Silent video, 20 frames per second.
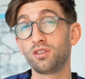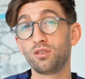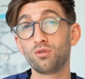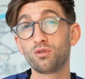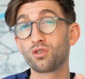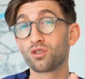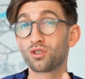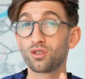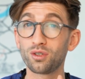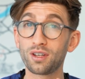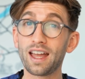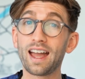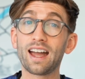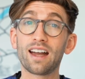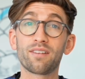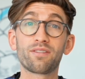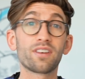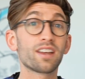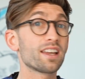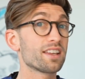you should
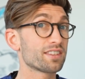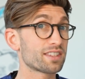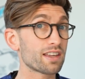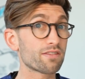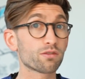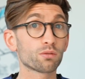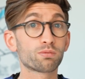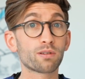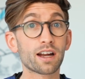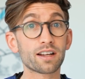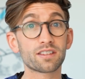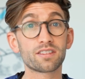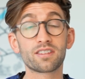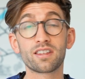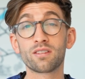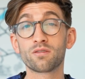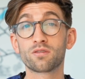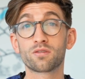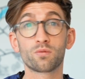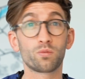have several
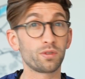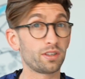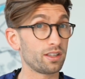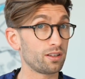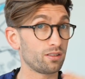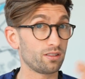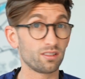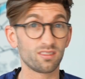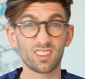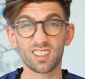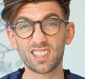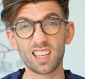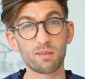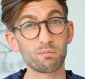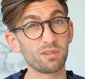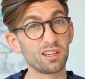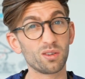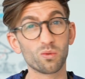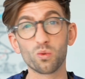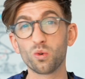practices within a
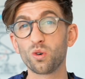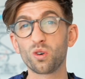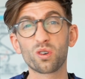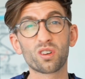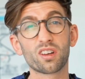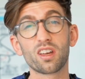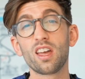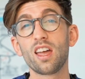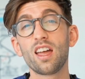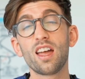10-minute walk.